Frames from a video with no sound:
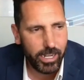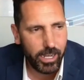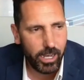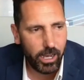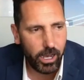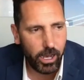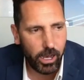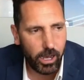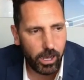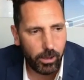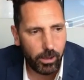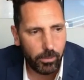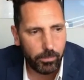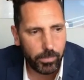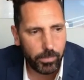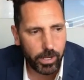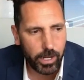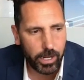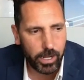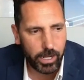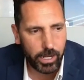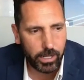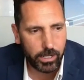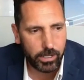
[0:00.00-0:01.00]
At
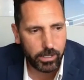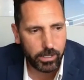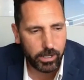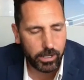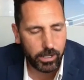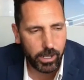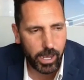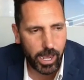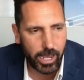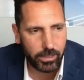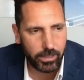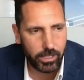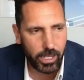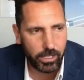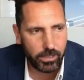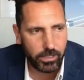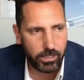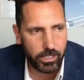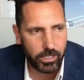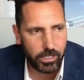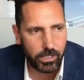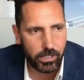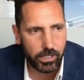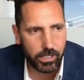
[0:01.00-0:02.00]

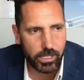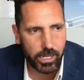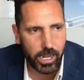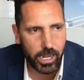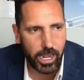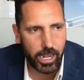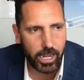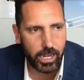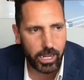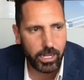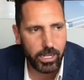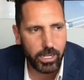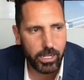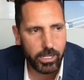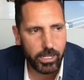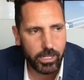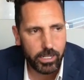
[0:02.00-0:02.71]
the end of the day,